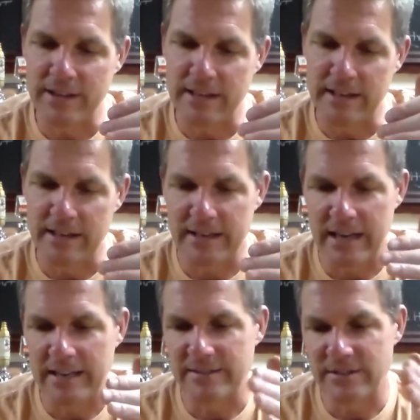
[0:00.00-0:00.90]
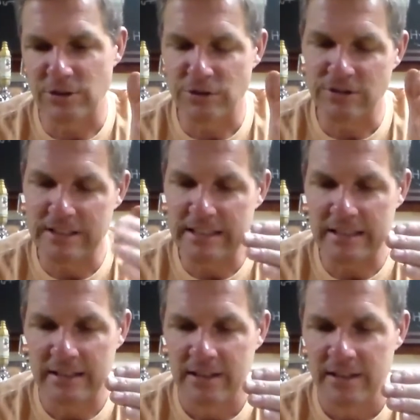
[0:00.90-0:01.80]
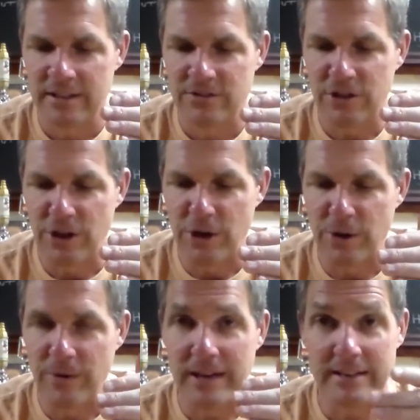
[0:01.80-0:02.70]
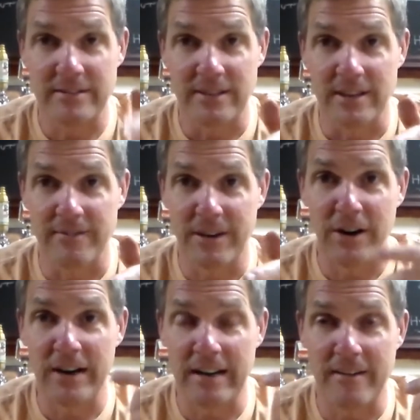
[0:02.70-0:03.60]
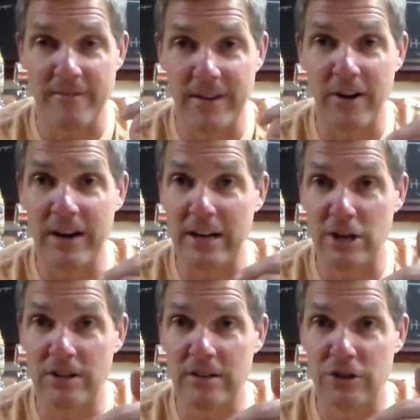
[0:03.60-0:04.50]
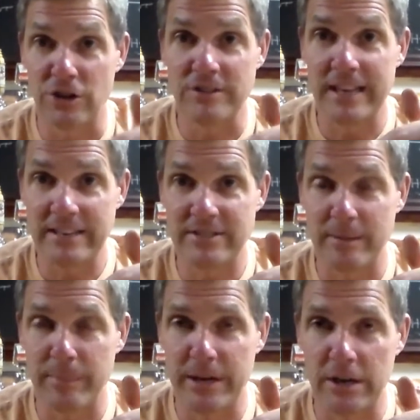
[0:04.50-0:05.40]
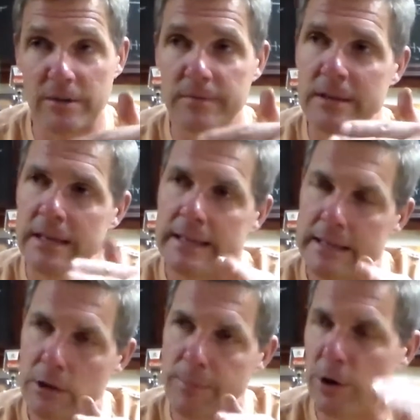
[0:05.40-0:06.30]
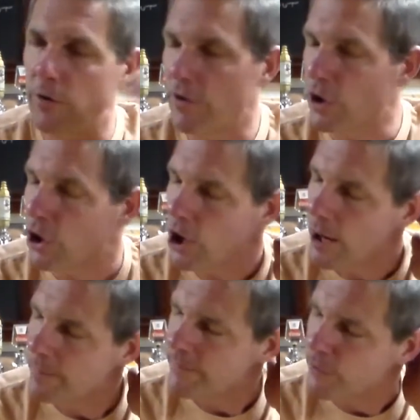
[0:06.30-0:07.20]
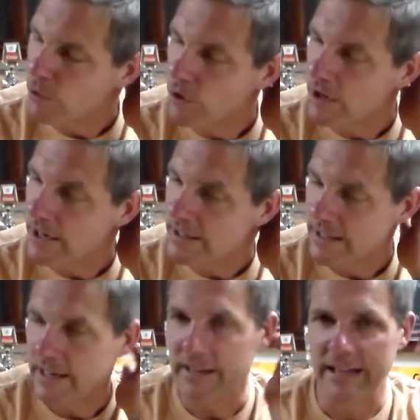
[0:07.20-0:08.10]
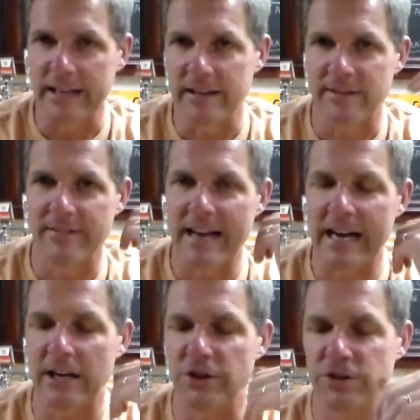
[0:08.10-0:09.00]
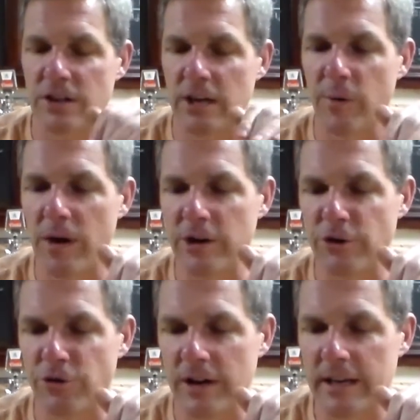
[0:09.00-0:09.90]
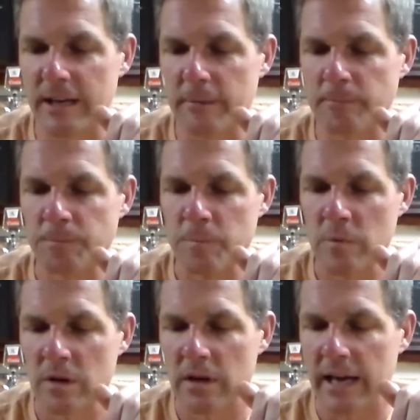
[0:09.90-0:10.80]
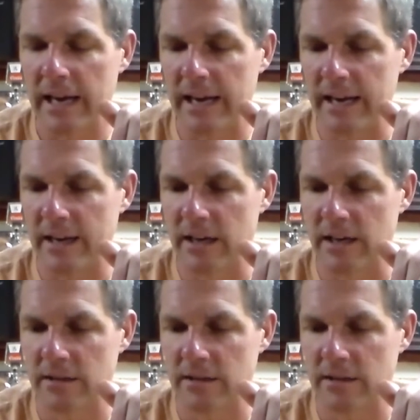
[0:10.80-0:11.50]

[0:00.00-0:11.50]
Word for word: kind of citrusy. So it's a very, very good tasting beer. A little bit over carb for kind of like it's attacking your tongue while you're drinking it, and